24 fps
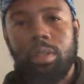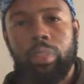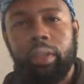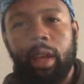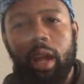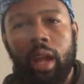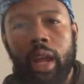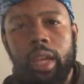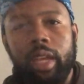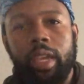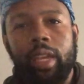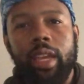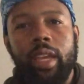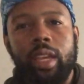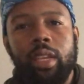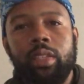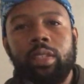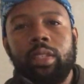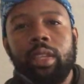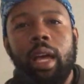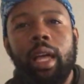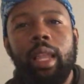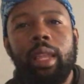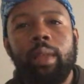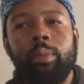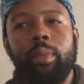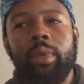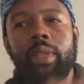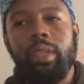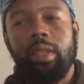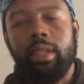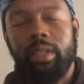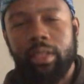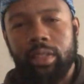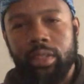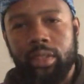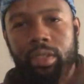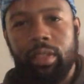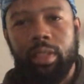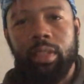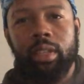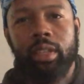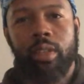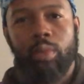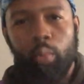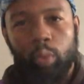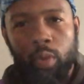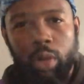All right, King Solomon is
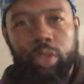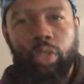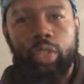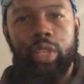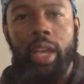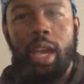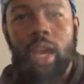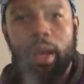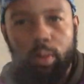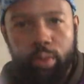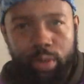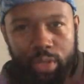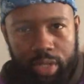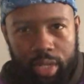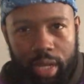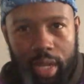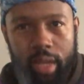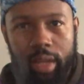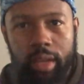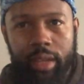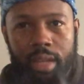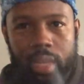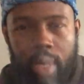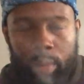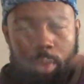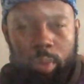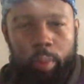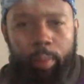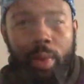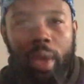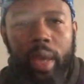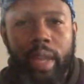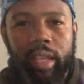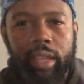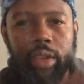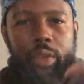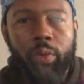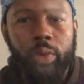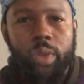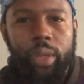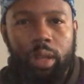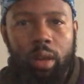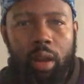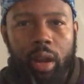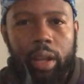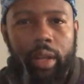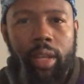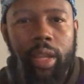it was Yahweh coming back in the
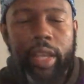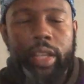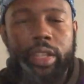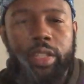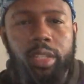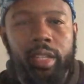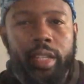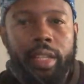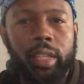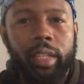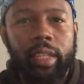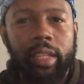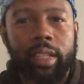reincarnation.